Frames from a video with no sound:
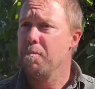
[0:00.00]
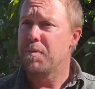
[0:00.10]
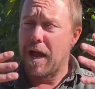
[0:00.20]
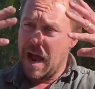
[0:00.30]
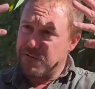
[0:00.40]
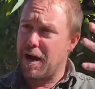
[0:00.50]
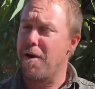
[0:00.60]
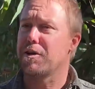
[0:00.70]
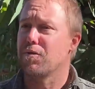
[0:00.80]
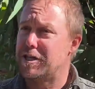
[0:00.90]
They have
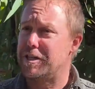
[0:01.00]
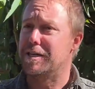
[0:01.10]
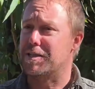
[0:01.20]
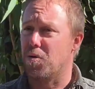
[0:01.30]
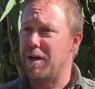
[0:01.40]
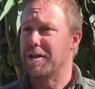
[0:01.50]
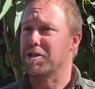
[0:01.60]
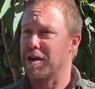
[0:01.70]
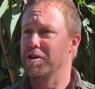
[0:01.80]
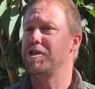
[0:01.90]
characteristics that we can
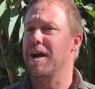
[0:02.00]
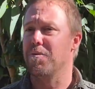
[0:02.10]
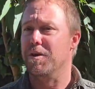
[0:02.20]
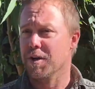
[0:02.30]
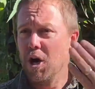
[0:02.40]
associate with.